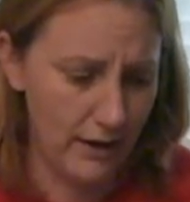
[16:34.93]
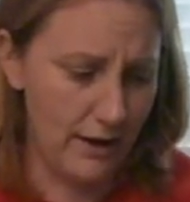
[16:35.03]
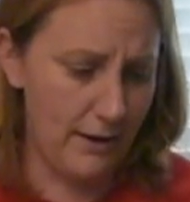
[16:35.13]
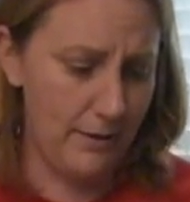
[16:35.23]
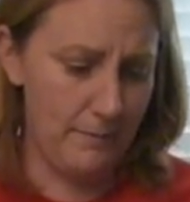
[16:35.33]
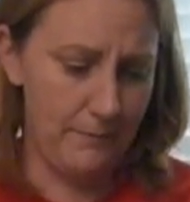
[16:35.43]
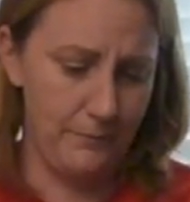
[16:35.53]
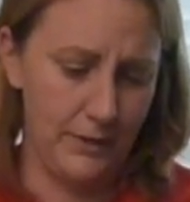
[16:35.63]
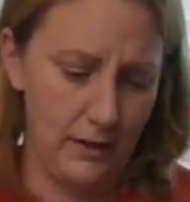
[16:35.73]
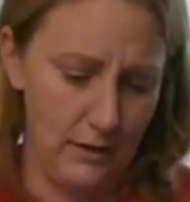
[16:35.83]

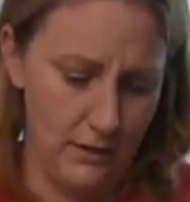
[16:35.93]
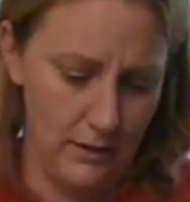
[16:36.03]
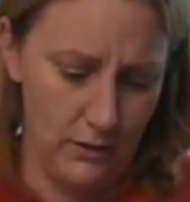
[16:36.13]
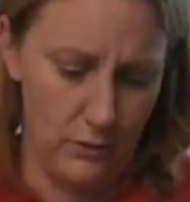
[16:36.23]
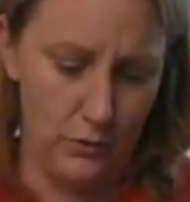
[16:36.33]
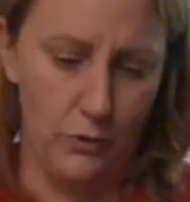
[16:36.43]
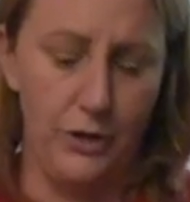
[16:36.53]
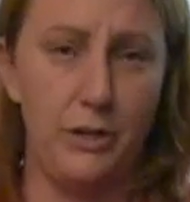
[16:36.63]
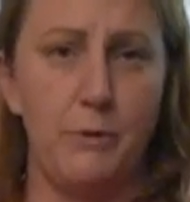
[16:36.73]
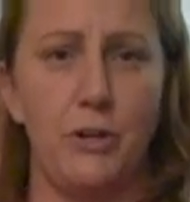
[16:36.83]
Or
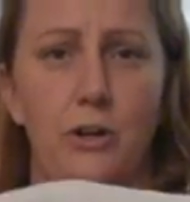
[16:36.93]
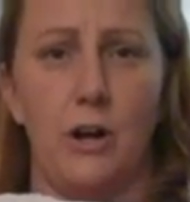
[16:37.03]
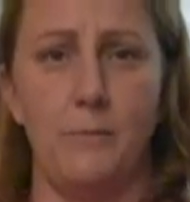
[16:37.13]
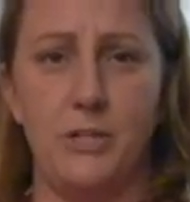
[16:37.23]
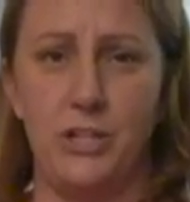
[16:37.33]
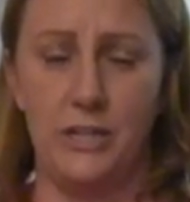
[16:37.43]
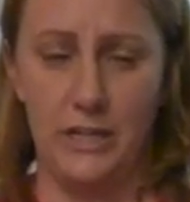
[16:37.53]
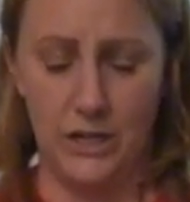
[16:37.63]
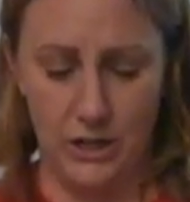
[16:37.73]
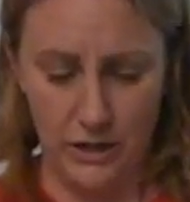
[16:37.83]
you can put your garbage in
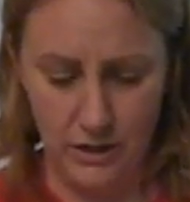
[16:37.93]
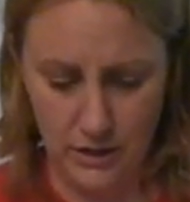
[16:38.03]
here.